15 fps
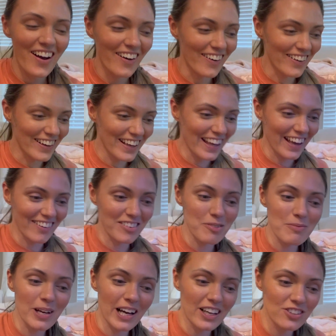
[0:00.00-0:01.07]
on camera
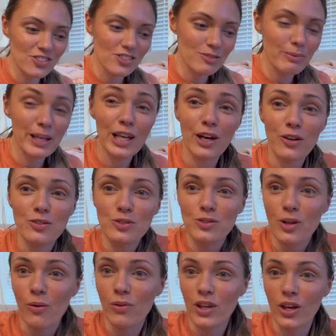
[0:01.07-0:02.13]
because she's being
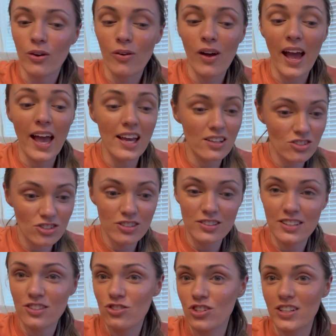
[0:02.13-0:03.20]
so cute. And she's
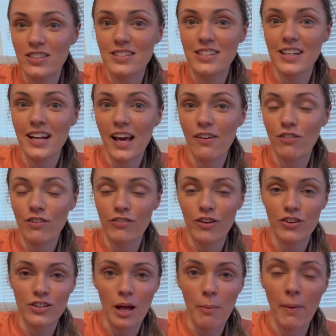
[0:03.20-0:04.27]
in jeans today for the
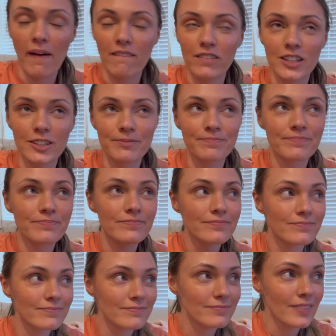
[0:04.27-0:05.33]
first time ever.
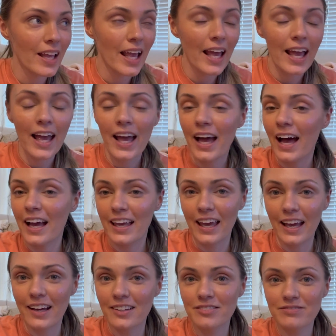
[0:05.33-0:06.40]
I can't.